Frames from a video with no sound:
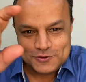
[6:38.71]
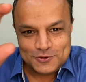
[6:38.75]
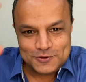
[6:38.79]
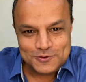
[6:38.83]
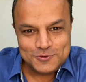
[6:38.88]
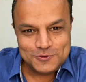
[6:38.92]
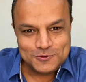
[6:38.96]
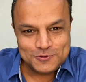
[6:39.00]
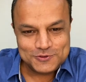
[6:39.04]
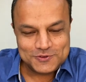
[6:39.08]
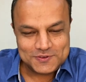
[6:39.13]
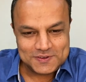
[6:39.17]
you know,
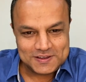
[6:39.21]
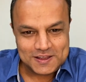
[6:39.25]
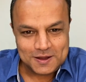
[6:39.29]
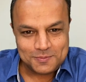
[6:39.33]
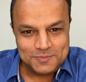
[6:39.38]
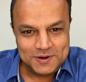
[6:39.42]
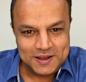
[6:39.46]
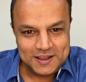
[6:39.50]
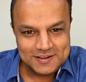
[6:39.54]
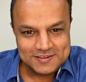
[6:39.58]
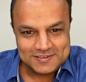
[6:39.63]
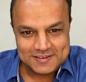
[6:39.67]
those
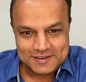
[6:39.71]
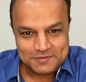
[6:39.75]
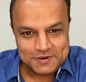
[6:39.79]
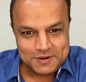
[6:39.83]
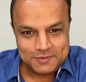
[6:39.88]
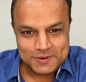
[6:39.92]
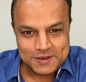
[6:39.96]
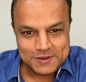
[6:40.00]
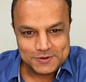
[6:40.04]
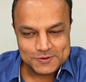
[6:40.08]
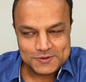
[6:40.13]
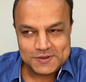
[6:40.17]
thumbnails
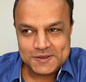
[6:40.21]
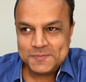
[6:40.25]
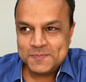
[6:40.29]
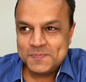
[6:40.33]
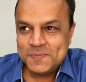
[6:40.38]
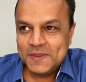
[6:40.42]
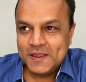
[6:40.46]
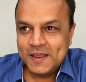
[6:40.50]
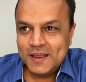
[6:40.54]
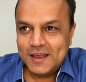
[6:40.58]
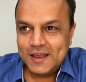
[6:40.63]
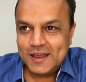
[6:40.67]
everywhere you see,
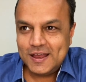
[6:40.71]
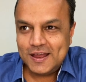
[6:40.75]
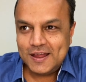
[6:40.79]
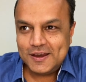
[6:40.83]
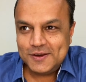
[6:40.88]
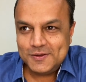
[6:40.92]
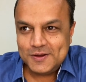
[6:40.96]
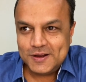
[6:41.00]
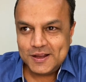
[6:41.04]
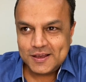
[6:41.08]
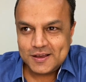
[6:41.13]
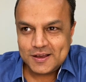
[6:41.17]

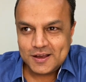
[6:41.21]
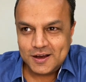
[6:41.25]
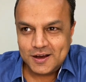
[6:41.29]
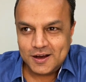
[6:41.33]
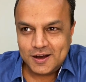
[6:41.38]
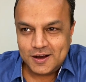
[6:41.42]
and you're like,